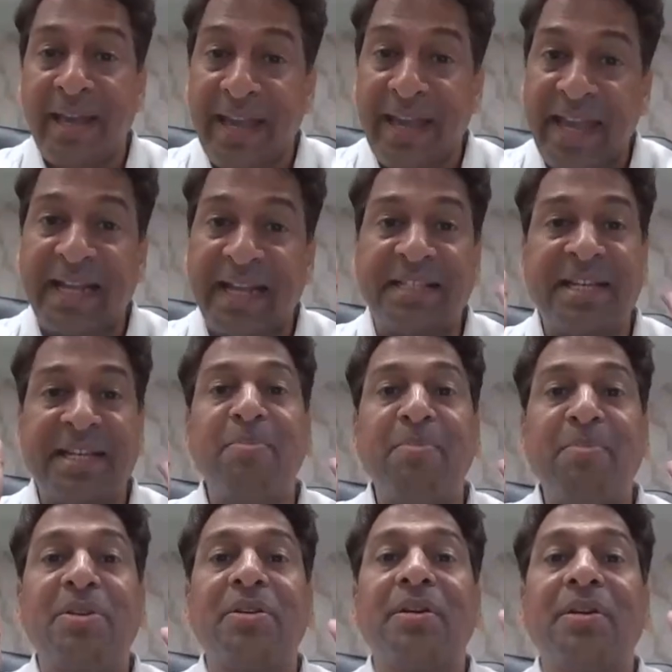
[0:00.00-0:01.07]

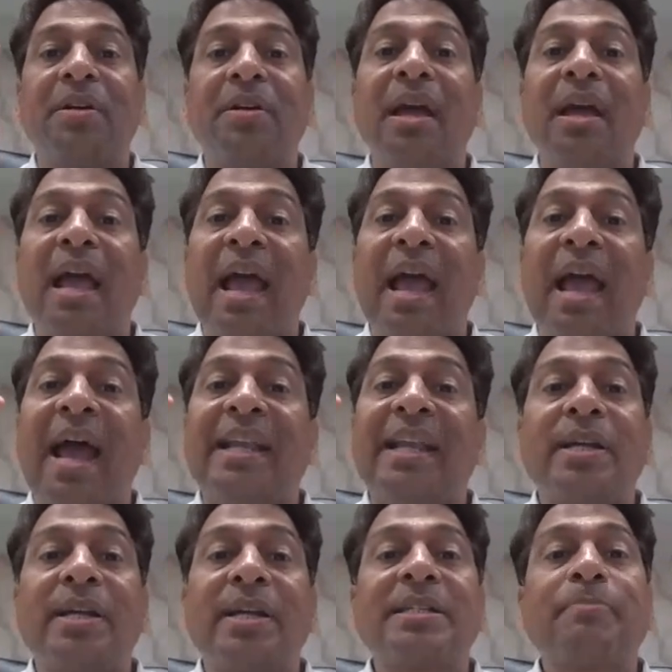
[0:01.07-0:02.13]
exempt, and
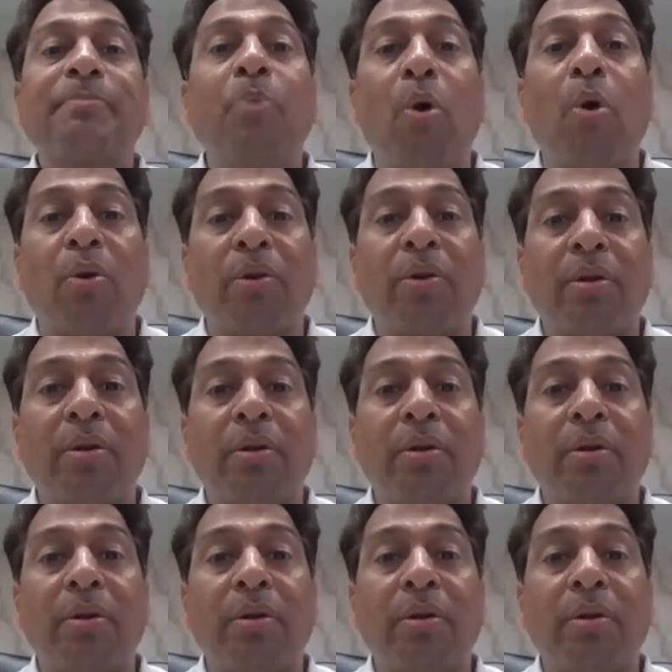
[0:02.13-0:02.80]
your export.